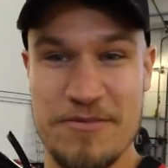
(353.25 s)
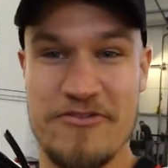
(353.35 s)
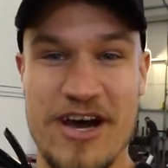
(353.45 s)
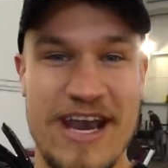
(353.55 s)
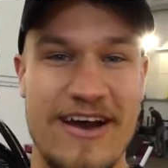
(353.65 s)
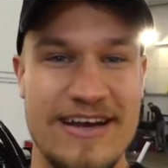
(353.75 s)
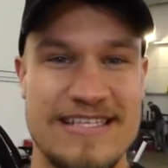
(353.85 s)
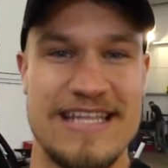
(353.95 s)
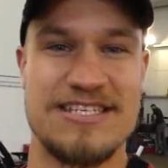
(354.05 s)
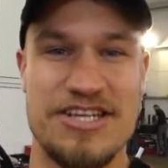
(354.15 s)
But right now I'm going to
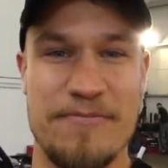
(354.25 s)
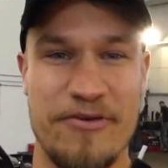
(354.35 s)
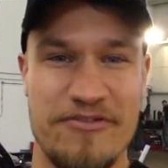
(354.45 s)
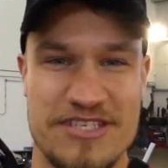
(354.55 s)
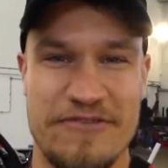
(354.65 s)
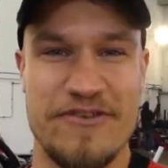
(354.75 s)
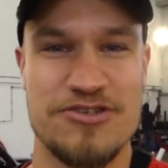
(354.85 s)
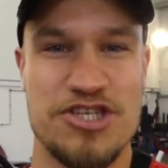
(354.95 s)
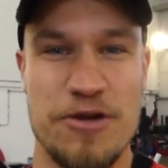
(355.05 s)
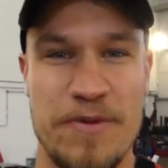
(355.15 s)
take this jumper off because I feel
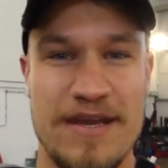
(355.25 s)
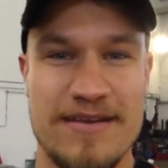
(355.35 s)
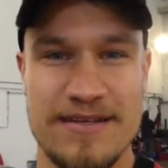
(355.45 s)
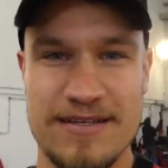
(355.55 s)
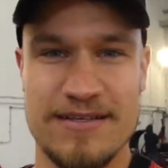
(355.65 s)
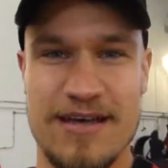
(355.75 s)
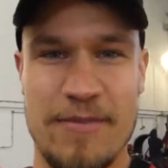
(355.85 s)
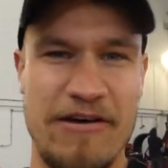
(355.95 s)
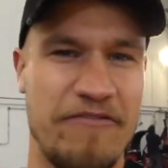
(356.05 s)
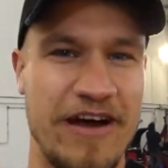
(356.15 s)
stupid.
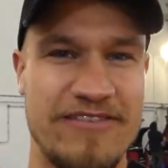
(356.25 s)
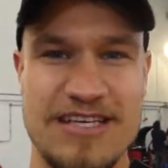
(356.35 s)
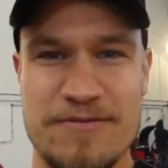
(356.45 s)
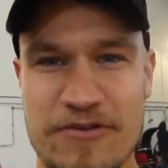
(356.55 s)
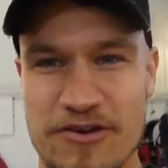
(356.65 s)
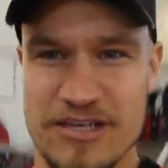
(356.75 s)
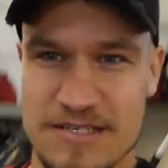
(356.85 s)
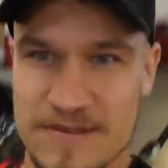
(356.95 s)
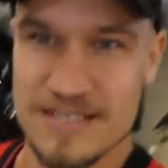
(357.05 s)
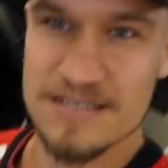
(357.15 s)
About 5 days before
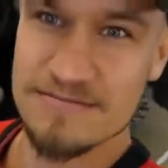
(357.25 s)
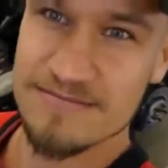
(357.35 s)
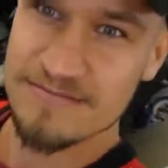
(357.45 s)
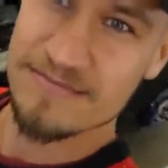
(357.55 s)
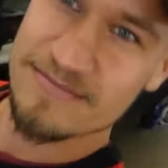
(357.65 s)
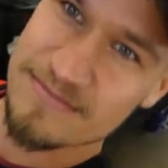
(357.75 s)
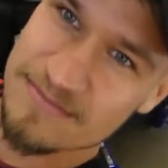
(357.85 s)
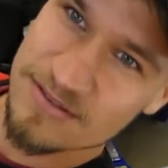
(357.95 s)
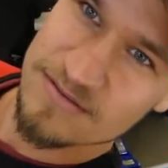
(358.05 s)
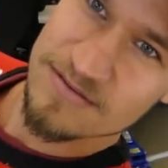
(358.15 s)
Christmas,
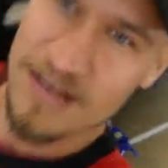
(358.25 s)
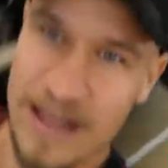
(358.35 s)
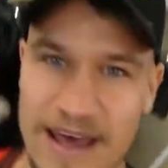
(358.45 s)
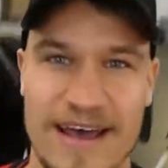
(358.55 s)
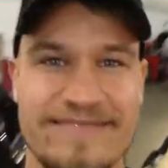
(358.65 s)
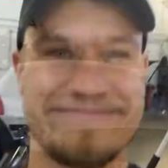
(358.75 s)
like that.